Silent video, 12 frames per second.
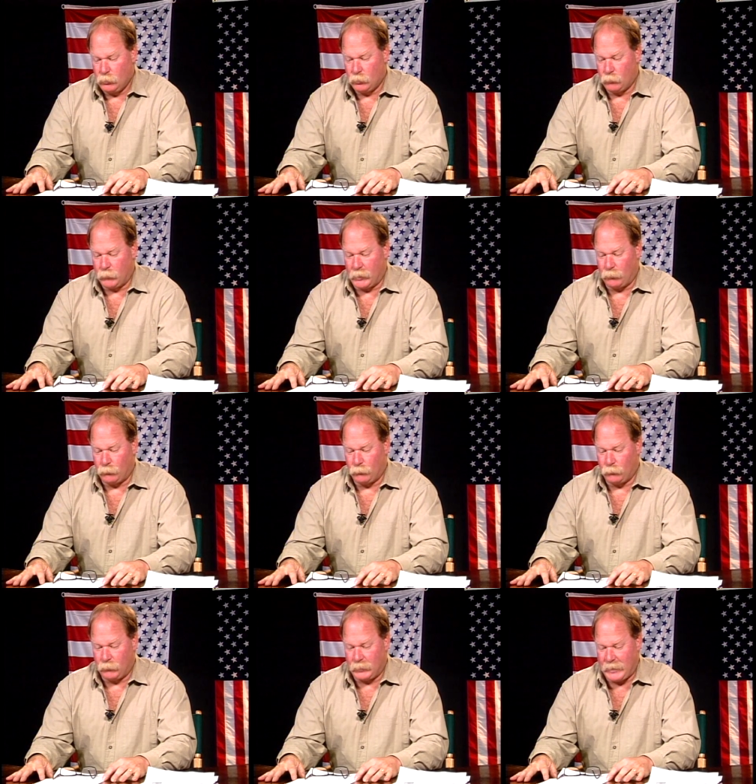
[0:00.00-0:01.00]
Well,
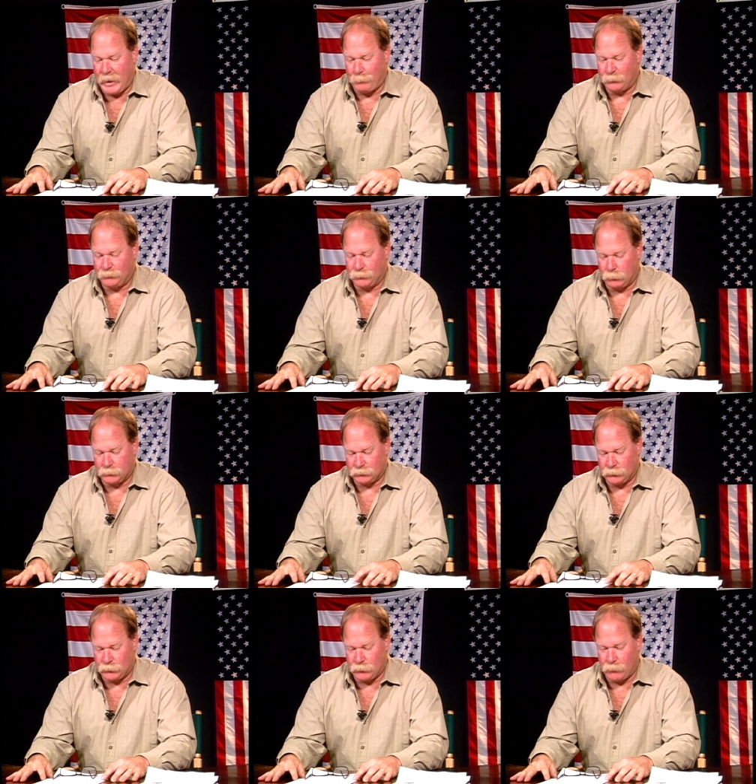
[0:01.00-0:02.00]
what happened, folks,
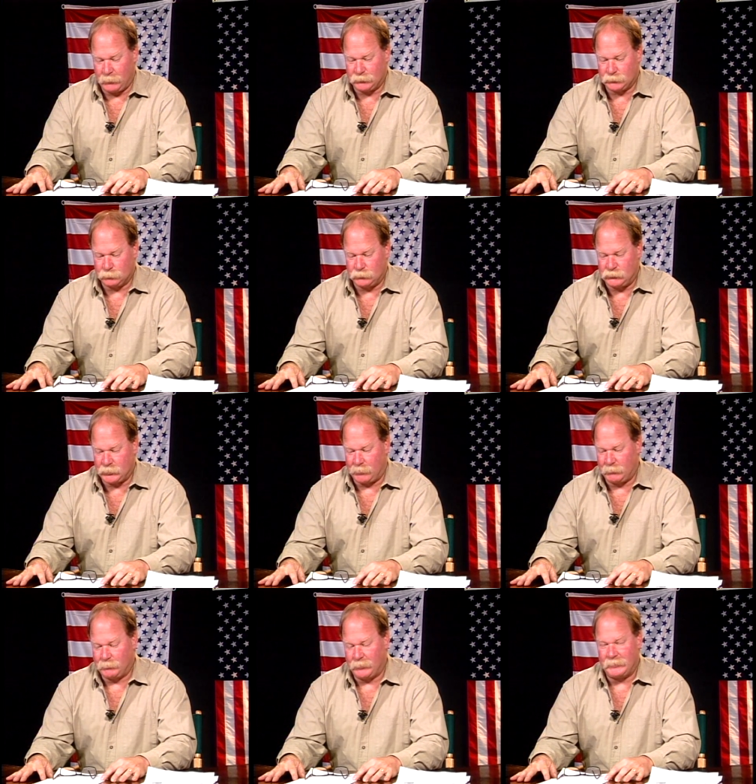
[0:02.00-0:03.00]
according to a
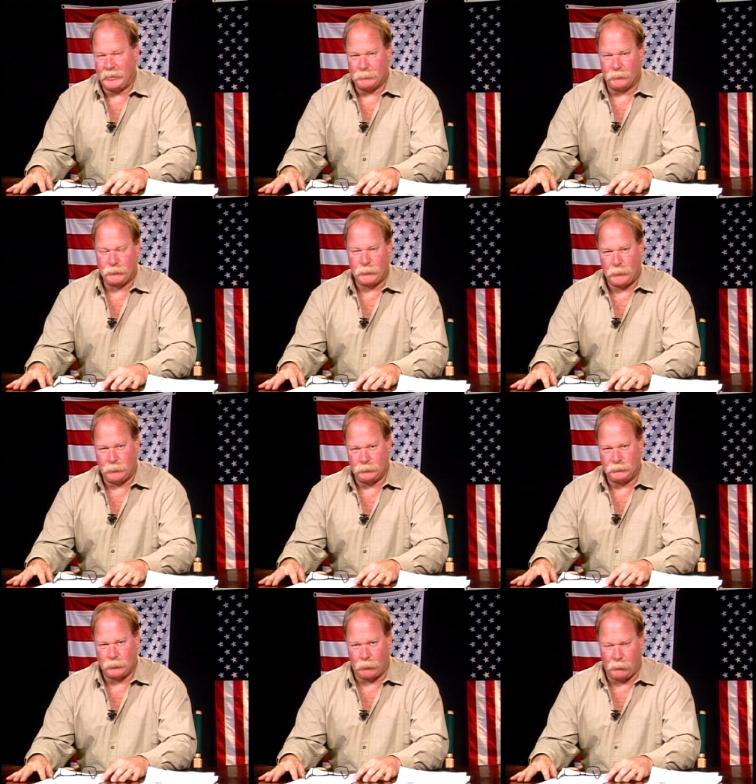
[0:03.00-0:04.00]
gentleman by the name of Colonel
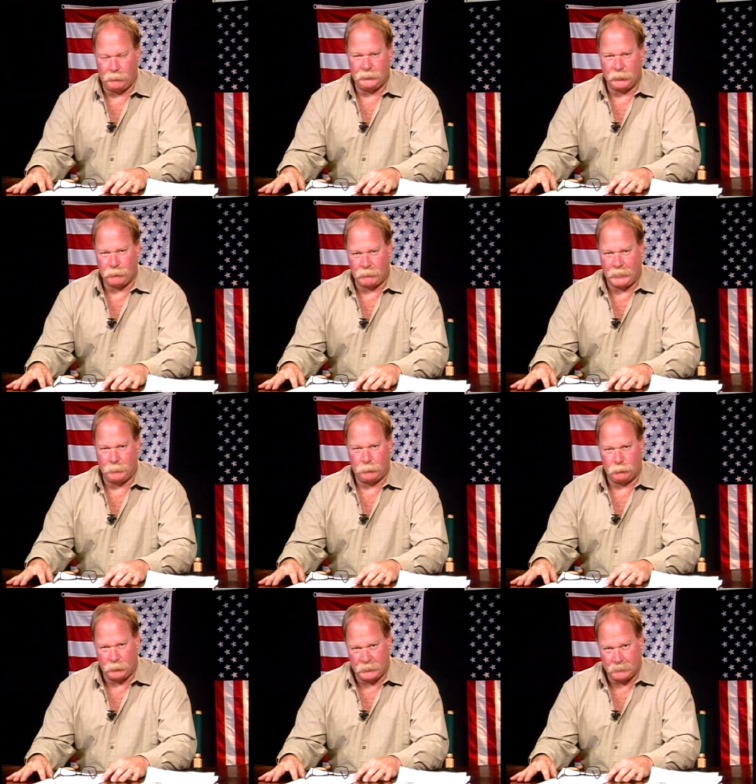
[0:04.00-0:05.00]
Don de Grand
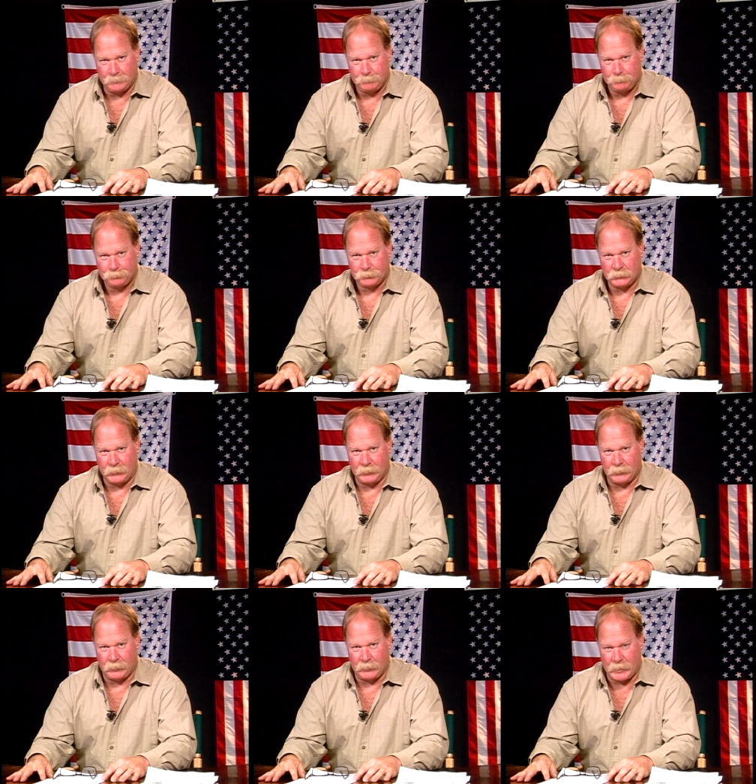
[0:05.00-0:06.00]
Prix,
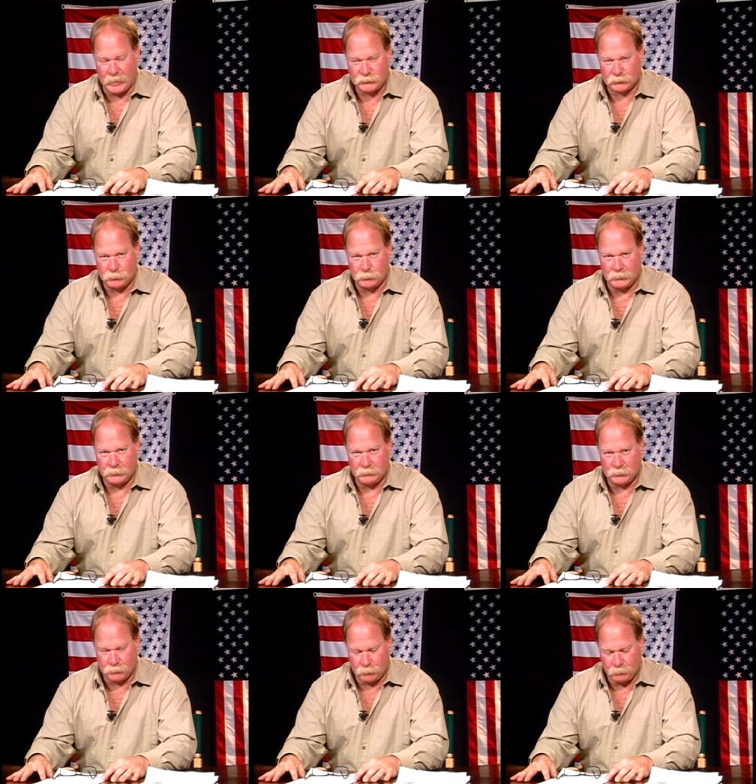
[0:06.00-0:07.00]
and I ask you,
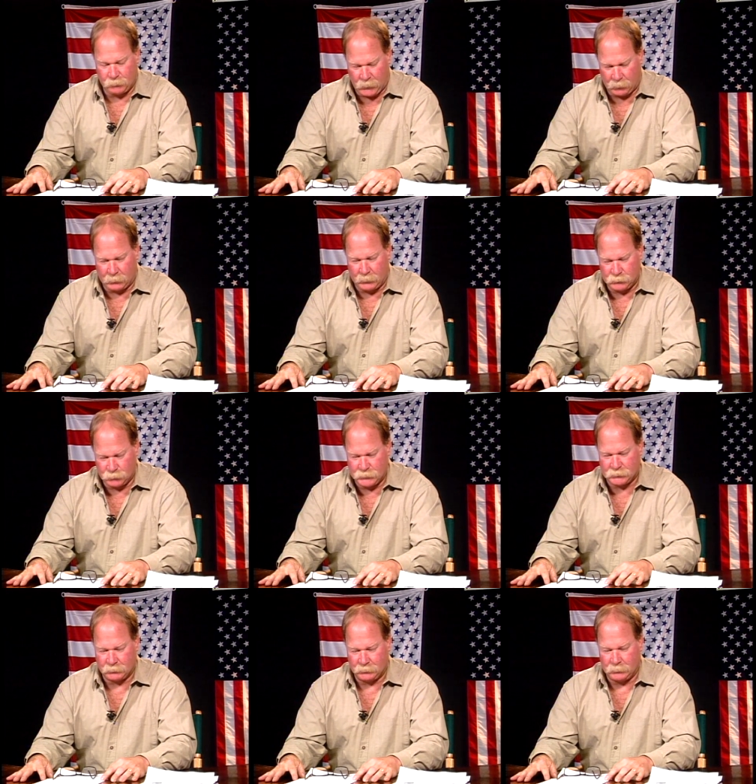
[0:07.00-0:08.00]
this fella has
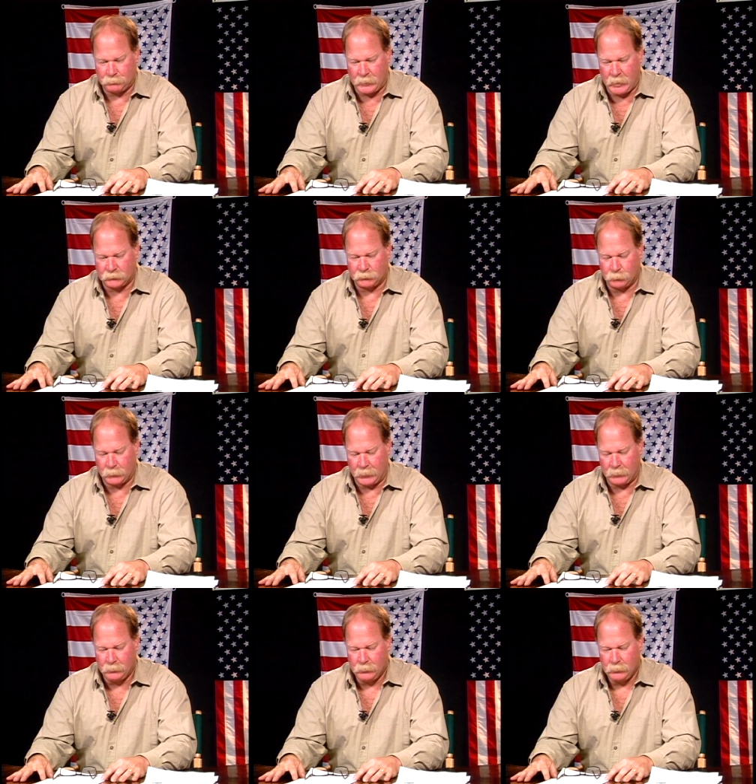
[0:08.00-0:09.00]
recently passed
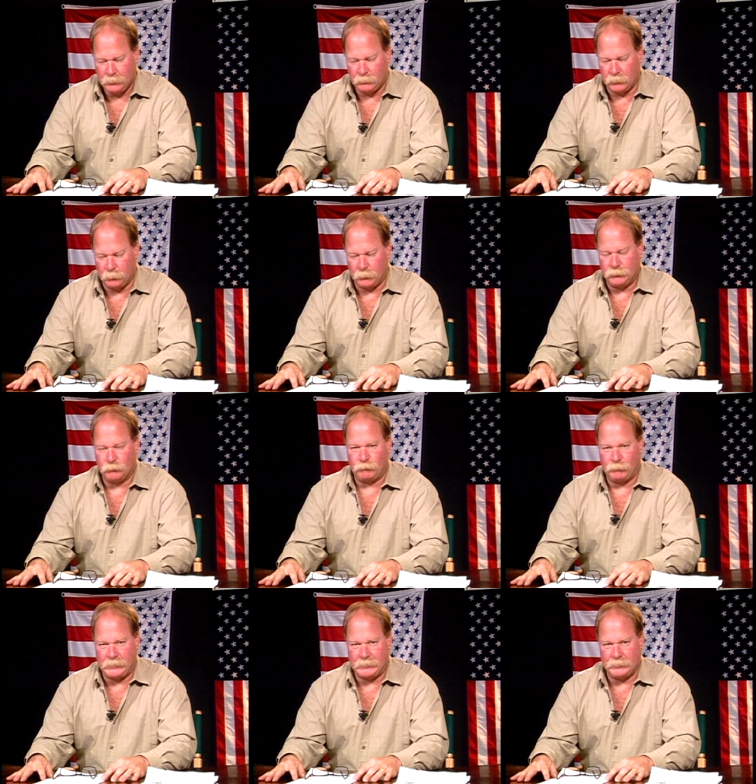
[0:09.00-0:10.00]
away, but when you
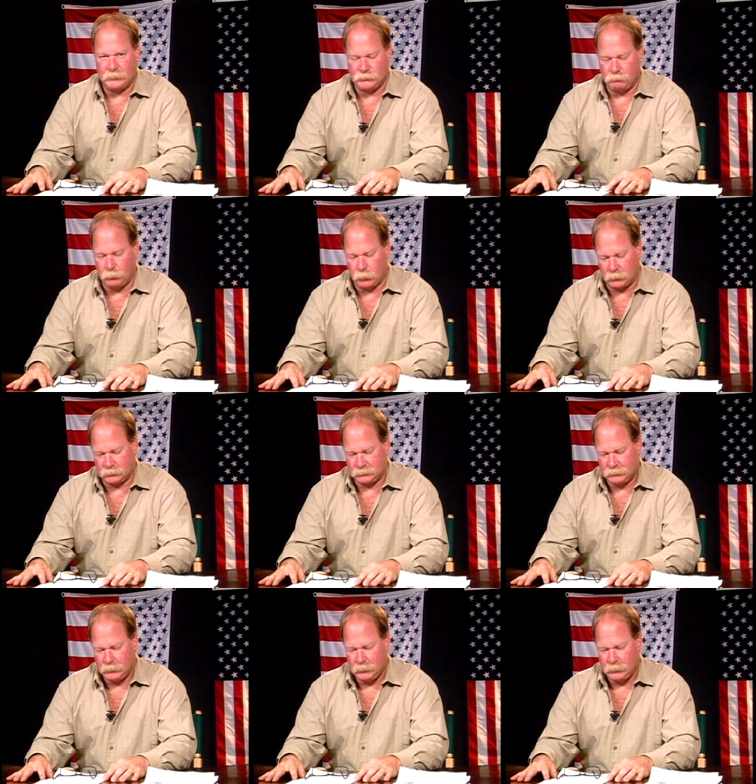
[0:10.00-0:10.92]
read his books,